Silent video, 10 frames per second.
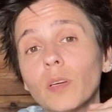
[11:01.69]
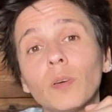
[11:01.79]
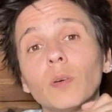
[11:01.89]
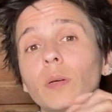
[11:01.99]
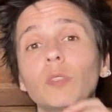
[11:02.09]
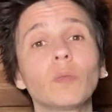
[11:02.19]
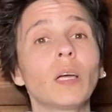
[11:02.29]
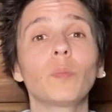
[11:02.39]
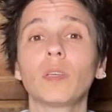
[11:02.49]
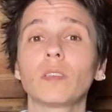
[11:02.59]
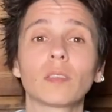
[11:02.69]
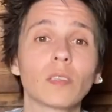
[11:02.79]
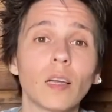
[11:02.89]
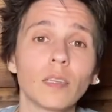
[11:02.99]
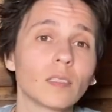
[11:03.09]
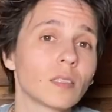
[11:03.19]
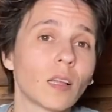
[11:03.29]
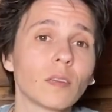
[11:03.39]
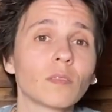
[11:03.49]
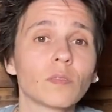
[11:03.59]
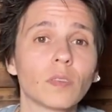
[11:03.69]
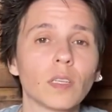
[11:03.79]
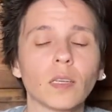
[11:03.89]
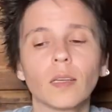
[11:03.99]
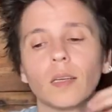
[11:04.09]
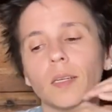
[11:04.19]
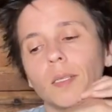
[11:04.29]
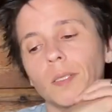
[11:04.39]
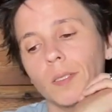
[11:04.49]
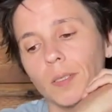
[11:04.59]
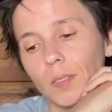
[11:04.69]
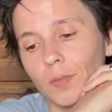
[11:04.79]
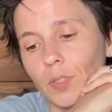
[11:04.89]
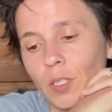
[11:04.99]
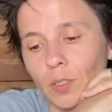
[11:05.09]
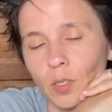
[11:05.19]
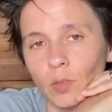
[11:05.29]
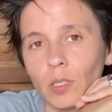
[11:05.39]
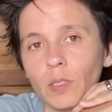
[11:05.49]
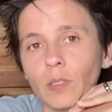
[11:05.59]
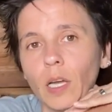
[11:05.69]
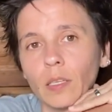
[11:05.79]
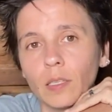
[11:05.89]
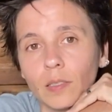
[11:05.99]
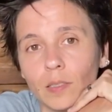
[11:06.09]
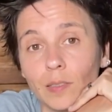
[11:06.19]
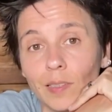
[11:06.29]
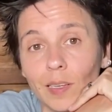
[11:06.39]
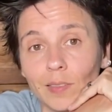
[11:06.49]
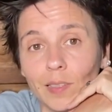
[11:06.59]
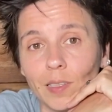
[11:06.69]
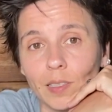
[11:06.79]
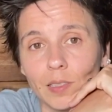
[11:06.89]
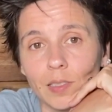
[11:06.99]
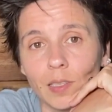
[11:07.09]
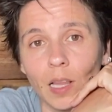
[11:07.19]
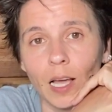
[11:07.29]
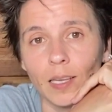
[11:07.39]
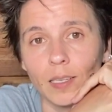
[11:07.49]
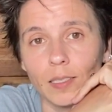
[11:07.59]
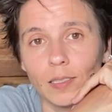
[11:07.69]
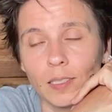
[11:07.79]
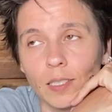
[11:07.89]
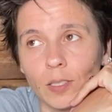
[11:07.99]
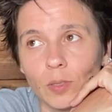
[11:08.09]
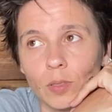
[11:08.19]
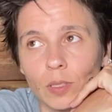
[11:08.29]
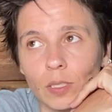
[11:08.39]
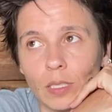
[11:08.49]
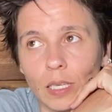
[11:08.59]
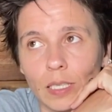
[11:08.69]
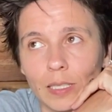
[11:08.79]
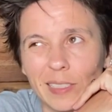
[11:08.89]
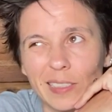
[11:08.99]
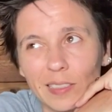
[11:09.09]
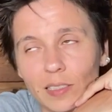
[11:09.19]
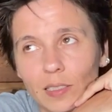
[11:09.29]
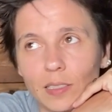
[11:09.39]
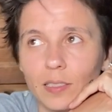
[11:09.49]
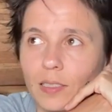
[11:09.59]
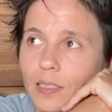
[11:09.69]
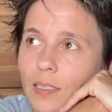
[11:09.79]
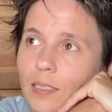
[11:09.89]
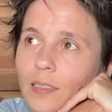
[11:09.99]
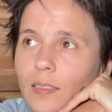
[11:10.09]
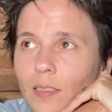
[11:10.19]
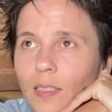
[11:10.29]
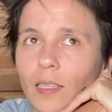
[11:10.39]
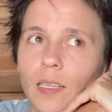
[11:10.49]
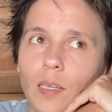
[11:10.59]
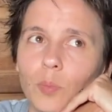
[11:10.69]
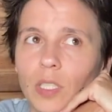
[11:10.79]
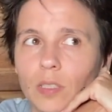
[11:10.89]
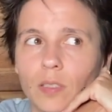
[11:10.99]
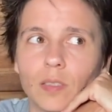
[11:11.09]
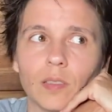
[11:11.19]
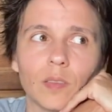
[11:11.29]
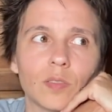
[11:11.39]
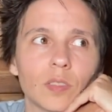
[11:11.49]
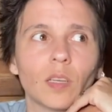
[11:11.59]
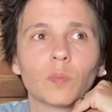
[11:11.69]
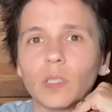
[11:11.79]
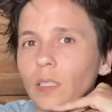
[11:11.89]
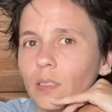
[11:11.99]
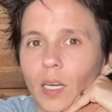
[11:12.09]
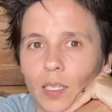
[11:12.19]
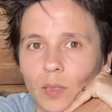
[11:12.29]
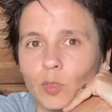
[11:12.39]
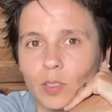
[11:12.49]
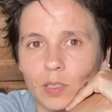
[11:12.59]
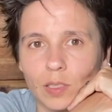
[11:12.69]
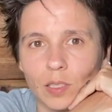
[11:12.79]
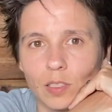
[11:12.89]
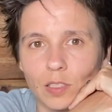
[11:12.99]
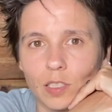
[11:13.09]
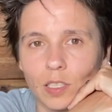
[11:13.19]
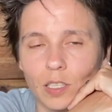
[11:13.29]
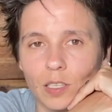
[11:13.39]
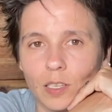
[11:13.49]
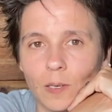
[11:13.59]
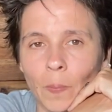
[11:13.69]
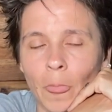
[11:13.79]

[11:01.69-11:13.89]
Oh, I'm so happy inside. It's not even funny. And no, it's not because it's not there. It's a lie. You know, so it's like yeah, there's a little bit of something tied up to this energy here.